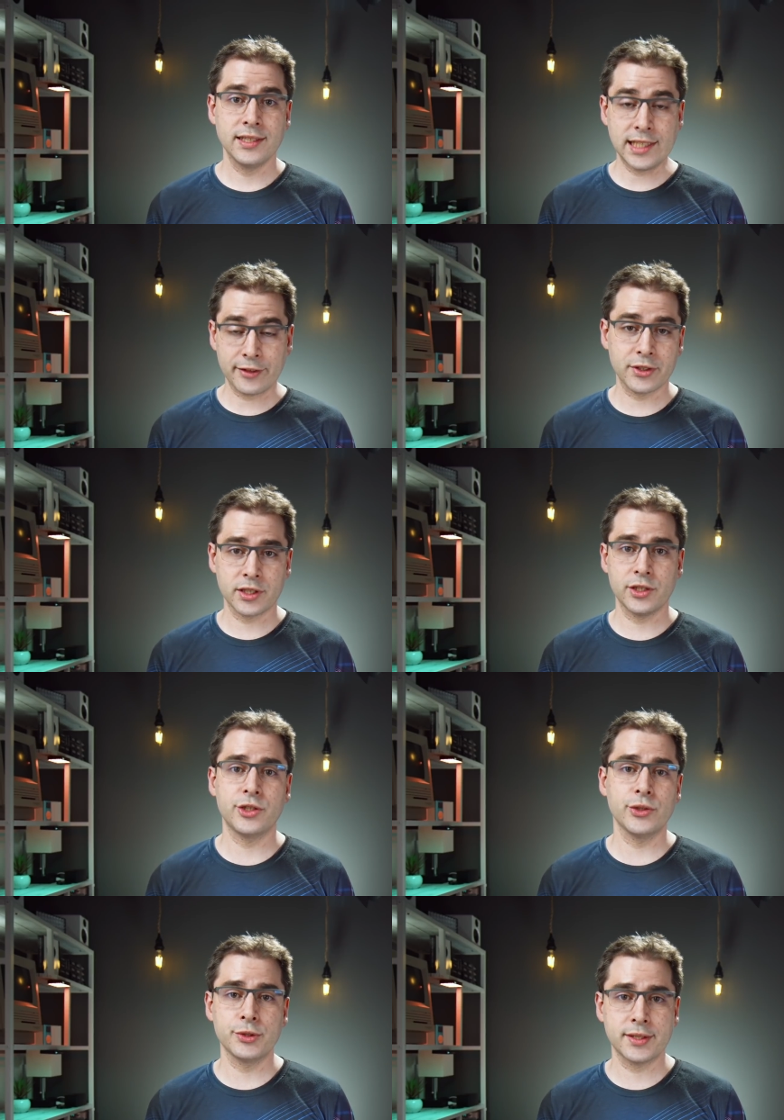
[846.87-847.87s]
definitely
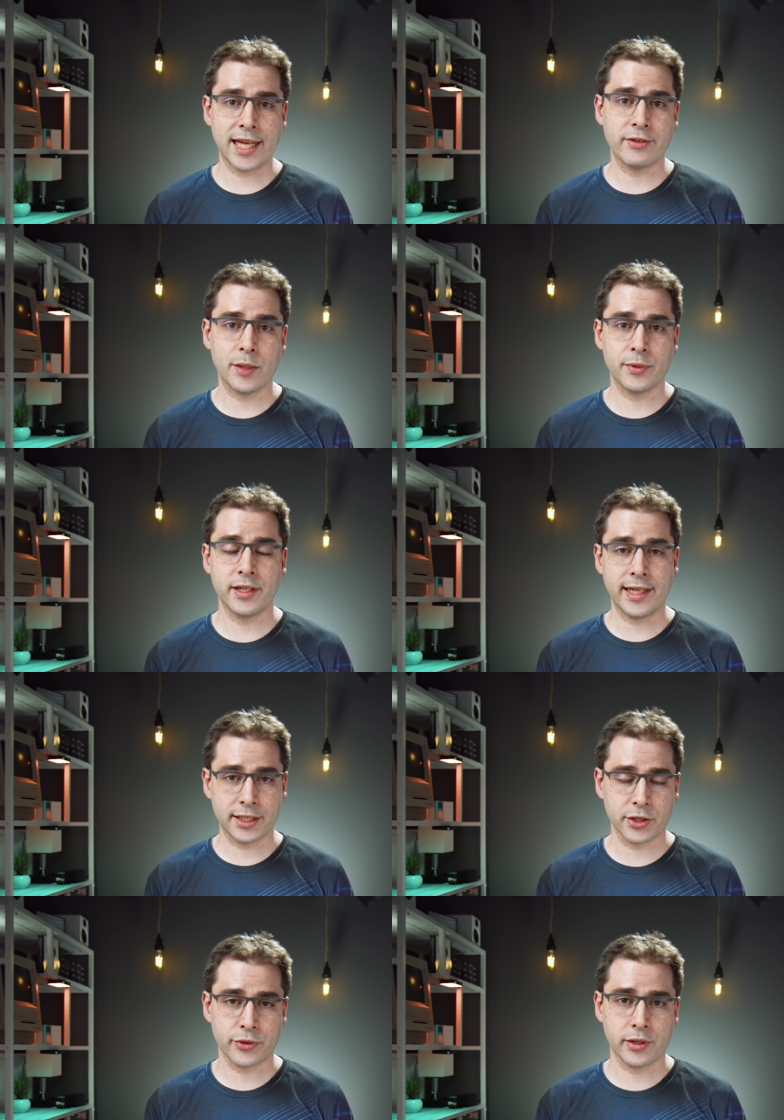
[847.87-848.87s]
do save up the
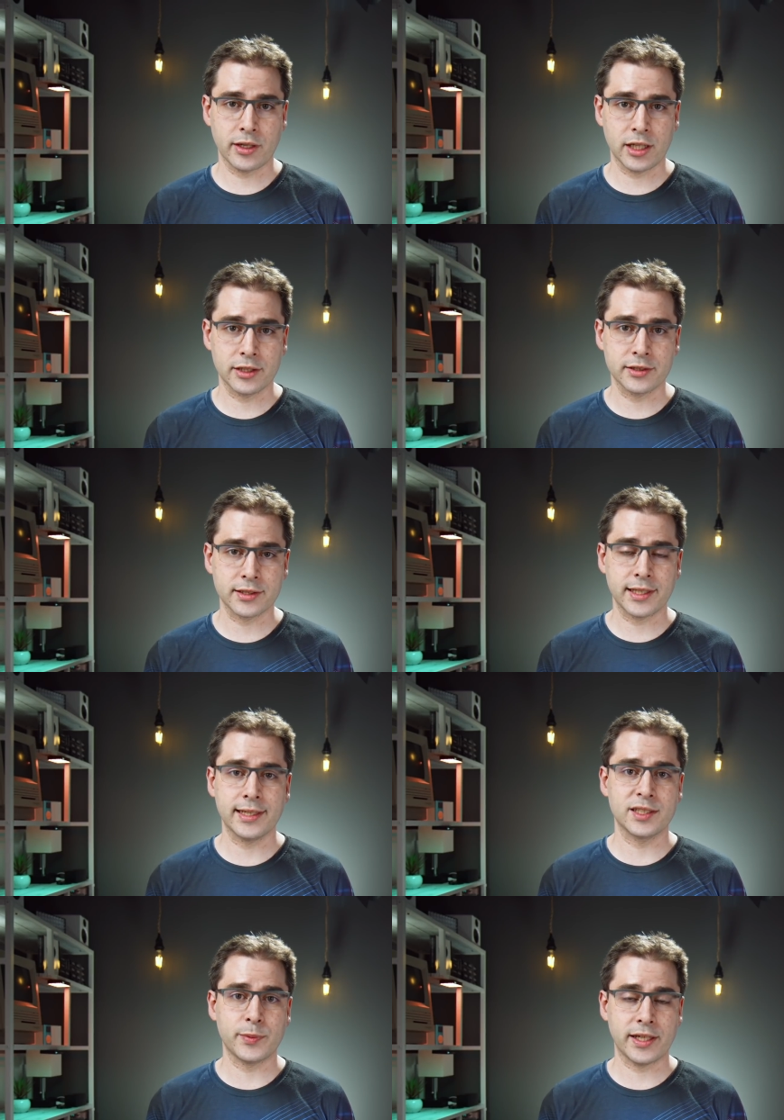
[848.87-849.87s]
extra $300
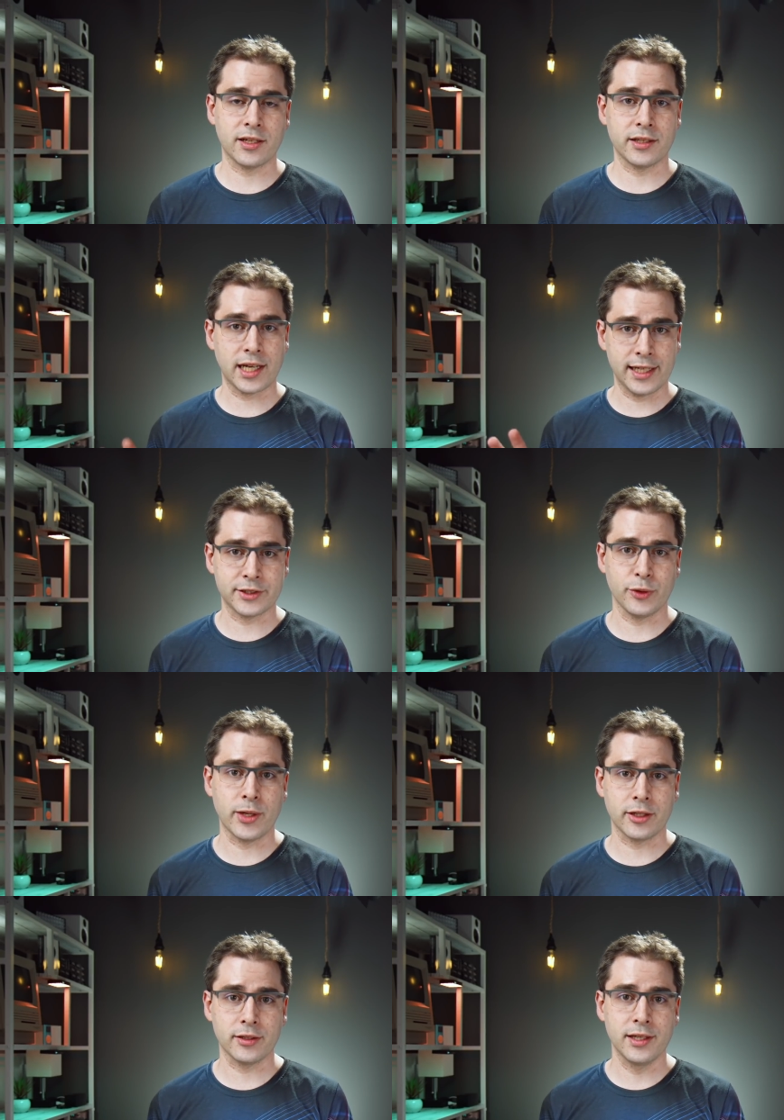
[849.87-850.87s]
and spend it on the ISO
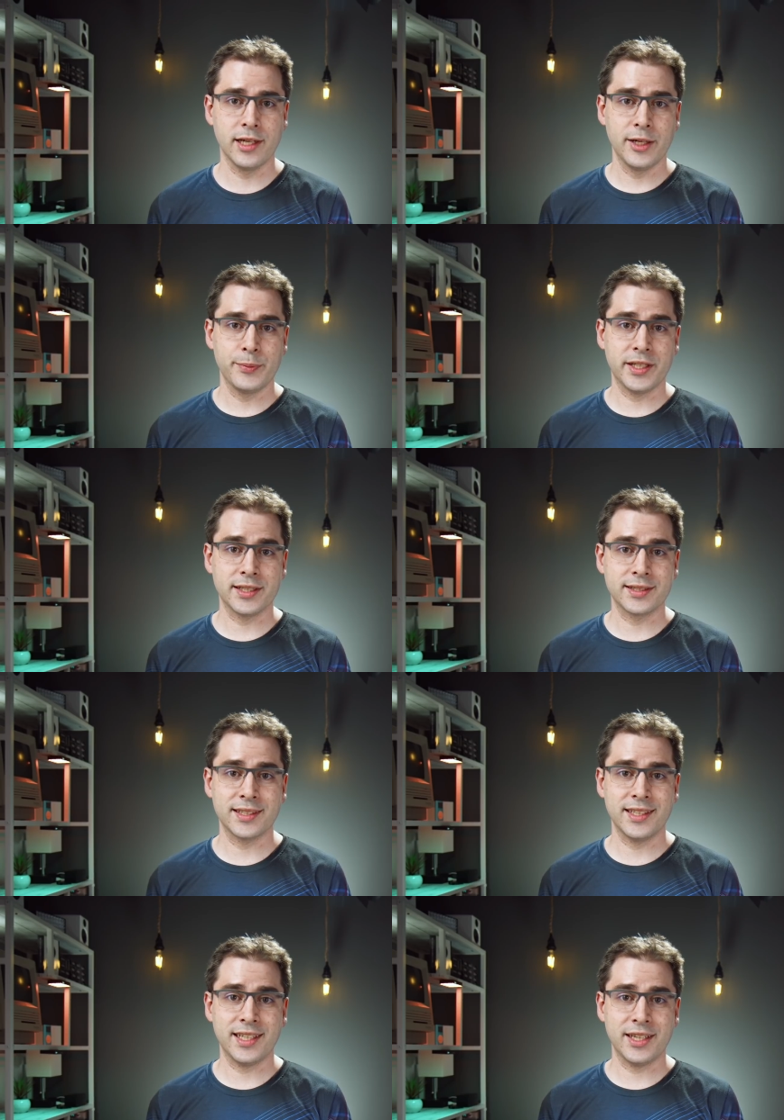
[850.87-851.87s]
model
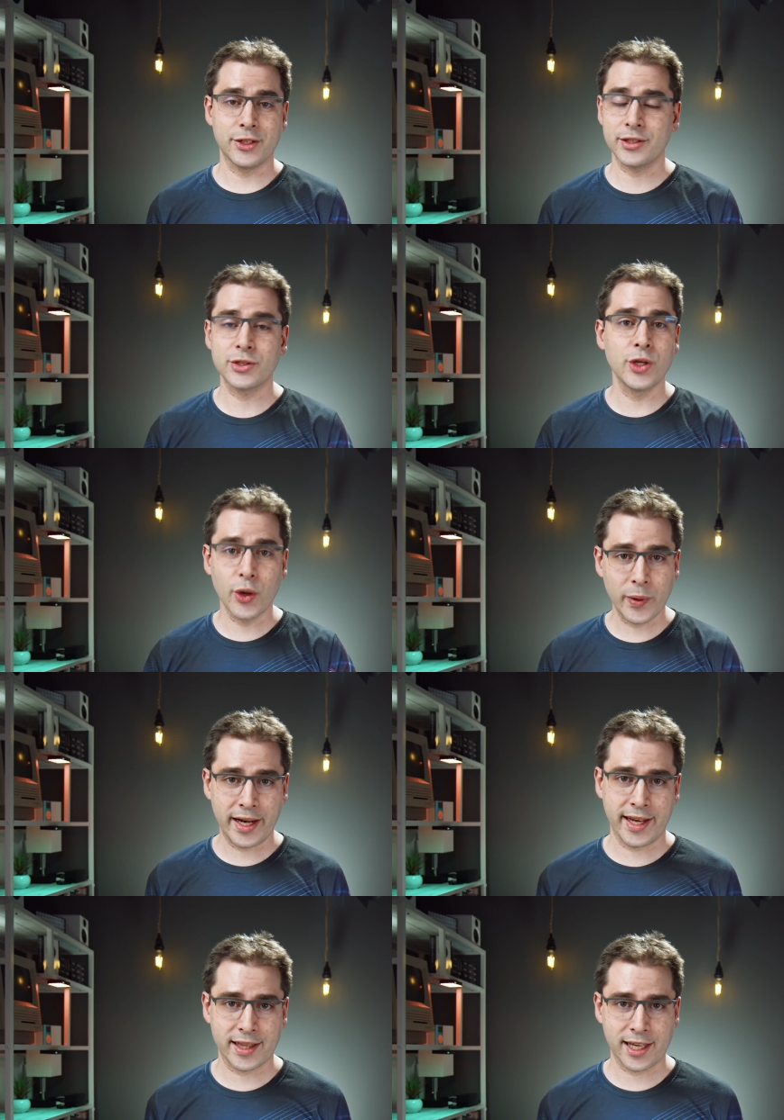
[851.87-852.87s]
because there is no way
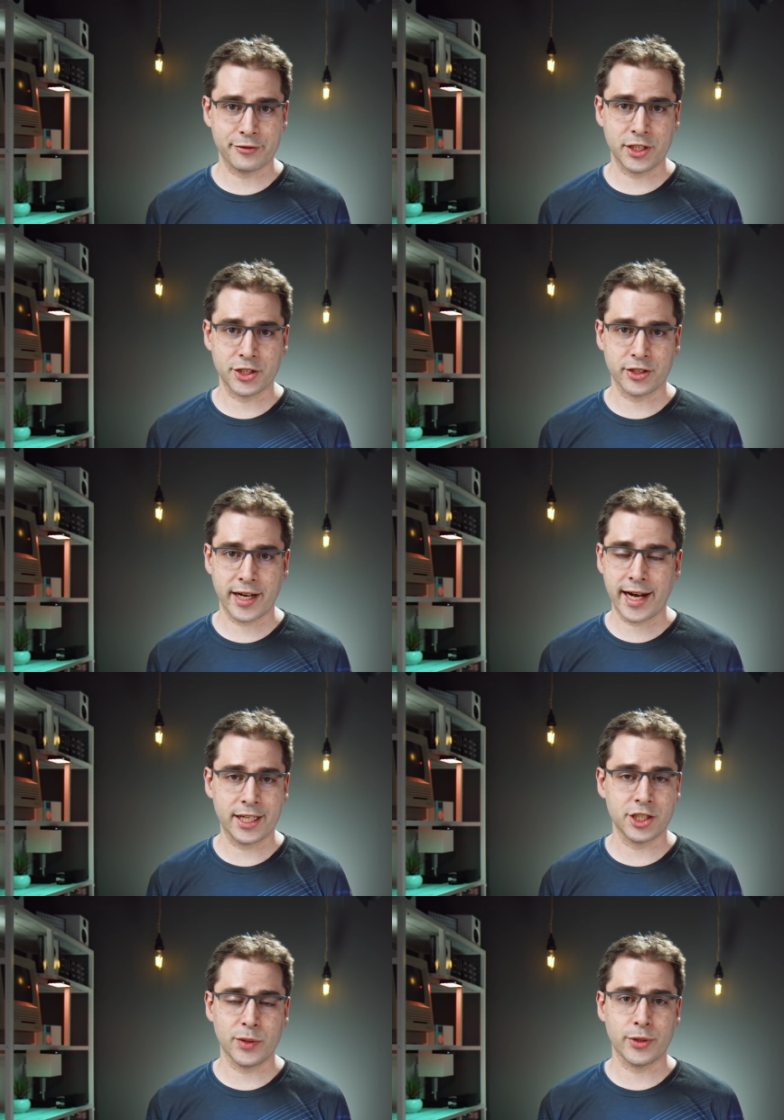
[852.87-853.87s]
to get that feature
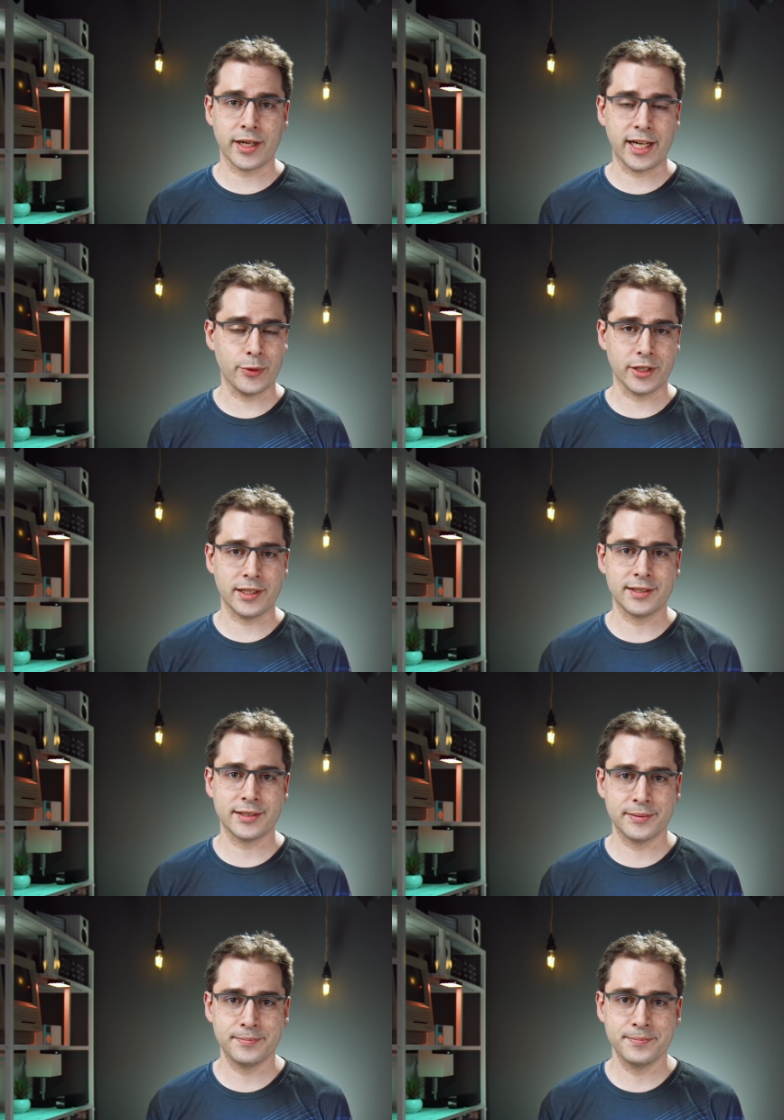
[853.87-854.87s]
any cheaper anywhere else.